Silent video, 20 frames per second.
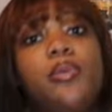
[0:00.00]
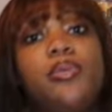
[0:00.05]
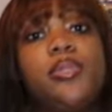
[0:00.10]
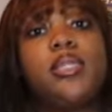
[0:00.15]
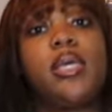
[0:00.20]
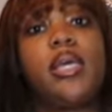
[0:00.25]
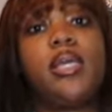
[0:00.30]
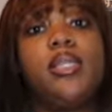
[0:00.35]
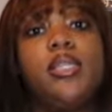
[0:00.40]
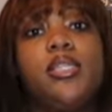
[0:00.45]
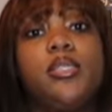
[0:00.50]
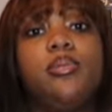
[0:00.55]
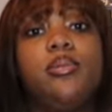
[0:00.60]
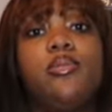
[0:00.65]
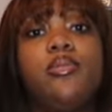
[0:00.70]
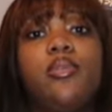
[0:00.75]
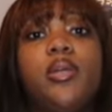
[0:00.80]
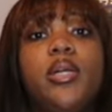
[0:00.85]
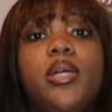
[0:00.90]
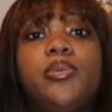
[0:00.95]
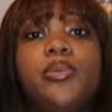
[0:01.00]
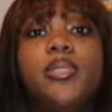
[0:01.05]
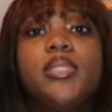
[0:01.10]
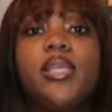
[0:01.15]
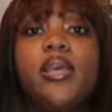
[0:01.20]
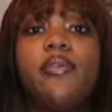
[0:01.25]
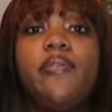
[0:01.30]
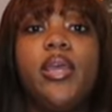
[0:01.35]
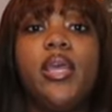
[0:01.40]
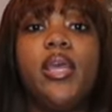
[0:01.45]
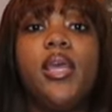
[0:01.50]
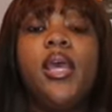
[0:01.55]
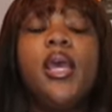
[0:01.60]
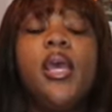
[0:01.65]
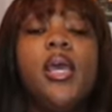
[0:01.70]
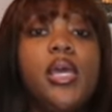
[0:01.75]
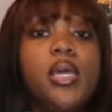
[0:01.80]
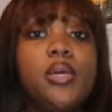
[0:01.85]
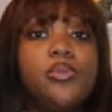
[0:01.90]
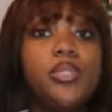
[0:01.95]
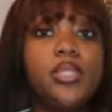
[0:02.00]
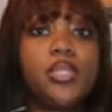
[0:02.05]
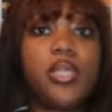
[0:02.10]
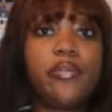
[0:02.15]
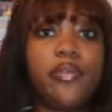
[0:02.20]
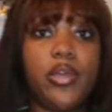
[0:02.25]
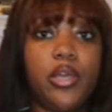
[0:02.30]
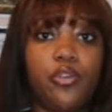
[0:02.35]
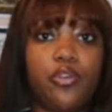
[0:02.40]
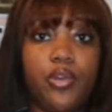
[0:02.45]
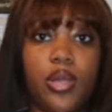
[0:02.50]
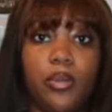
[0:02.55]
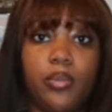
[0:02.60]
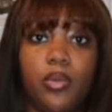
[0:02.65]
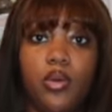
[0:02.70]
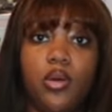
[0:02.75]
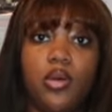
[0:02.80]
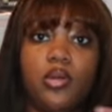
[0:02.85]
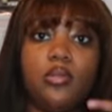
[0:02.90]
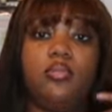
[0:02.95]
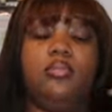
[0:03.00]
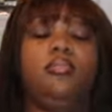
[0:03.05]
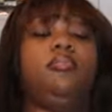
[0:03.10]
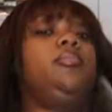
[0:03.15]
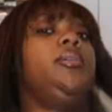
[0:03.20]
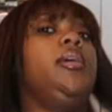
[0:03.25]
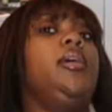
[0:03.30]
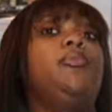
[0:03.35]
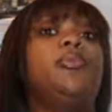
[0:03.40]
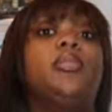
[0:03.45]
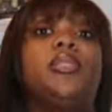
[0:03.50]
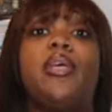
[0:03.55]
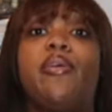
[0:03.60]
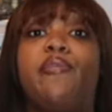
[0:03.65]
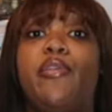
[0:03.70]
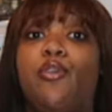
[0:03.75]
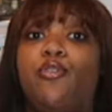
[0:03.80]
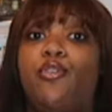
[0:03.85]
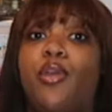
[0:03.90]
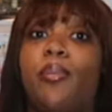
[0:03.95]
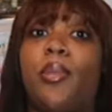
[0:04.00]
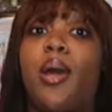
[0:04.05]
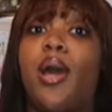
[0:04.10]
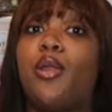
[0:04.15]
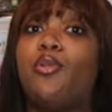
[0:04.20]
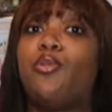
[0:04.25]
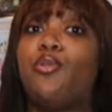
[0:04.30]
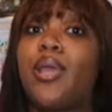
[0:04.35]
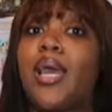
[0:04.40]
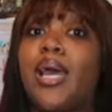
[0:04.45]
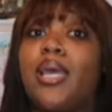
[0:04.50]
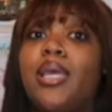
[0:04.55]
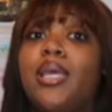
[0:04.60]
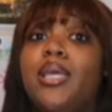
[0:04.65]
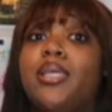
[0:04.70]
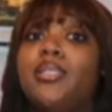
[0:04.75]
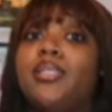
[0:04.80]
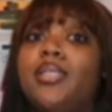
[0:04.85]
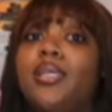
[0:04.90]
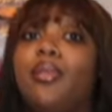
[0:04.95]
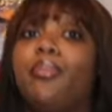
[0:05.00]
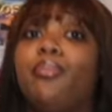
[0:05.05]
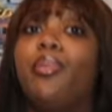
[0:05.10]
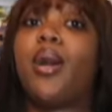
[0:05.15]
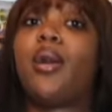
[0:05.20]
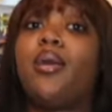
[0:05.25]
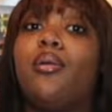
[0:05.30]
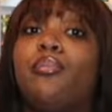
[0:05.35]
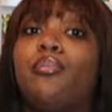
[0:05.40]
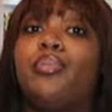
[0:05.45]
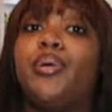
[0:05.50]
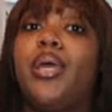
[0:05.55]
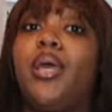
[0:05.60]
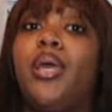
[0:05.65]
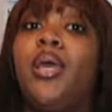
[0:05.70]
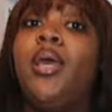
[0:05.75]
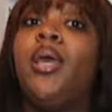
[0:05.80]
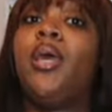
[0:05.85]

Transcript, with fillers: it was like this before. It was giving, it was giving grandma it was giving grandma. I know y'all can't see the bottom, but